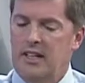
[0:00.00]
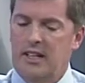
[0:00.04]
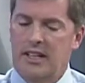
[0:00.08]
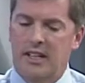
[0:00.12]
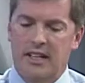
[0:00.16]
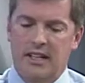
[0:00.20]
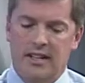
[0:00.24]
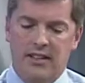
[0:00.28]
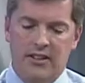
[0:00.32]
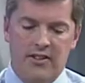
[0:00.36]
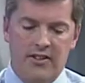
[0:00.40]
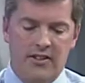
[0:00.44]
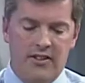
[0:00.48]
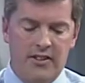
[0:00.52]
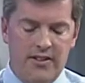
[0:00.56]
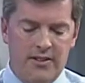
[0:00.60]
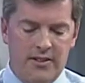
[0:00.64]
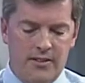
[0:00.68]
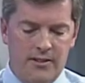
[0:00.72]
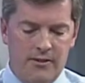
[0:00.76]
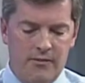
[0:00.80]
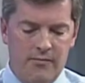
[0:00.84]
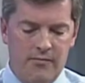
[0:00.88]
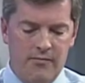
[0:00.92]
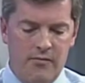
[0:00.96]
And
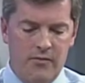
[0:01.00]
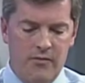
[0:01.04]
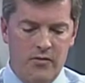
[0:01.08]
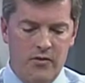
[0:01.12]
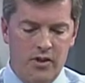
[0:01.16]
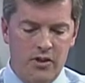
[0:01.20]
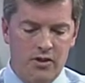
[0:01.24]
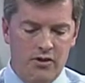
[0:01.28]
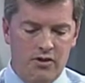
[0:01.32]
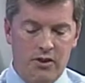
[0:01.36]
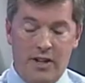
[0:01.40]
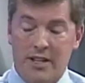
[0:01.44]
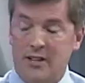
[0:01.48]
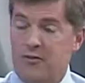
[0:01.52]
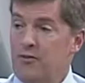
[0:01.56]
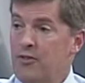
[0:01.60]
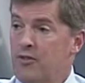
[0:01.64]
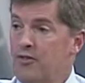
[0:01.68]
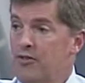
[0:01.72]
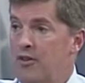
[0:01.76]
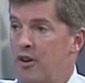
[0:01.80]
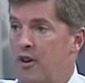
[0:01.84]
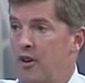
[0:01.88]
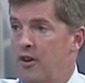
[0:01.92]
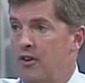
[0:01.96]
um, so that's for
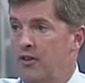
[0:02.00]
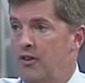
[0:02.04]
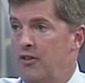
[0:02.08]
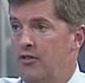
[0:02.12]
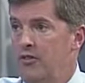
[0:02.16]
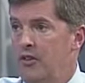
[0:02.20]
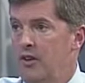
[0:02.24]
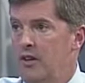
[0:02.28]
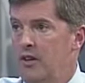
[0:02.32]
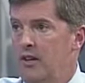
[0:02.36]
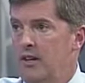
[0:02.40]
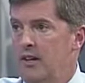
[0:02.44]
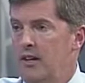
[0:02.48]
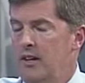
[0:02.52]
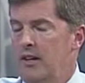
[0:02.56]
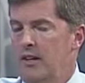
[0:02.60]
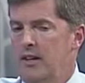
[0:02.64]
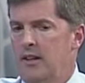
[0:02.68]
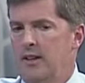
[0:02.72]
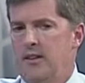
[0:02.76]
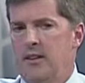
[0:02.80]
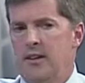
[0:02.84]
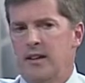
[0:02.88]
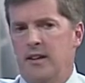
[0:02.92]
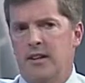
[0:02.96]
starters.
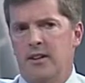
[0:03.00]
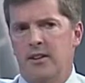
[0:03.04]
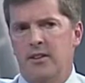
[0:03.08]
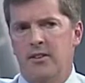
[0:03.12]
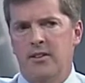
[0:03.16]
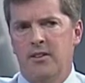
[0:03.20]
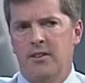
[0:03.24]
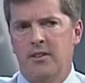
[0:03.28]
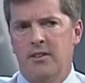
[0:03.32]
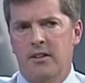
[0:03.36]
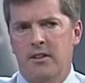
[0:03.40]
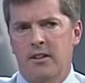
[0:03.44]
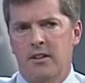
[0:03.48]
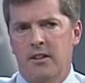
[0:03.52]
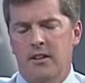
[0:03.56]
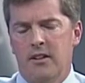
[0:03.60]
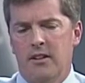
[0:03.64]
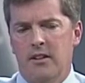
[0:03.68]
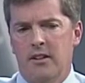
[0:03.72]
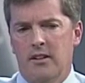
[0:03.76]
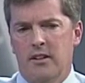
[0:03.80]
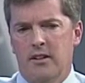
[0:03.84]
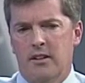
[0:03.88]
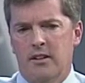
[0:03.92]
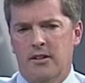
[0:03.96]
Then
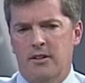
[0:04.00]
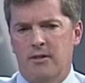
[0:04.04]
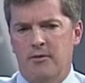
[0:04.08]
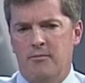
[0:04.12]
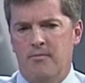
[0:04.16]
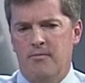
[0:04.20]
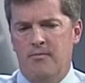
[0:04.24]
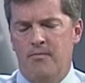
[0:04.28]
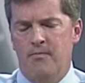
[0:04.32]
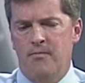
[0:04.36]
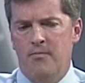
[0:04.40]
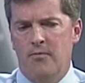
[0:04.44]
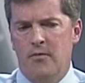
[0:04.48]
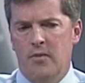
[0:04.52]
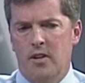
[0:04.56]
um,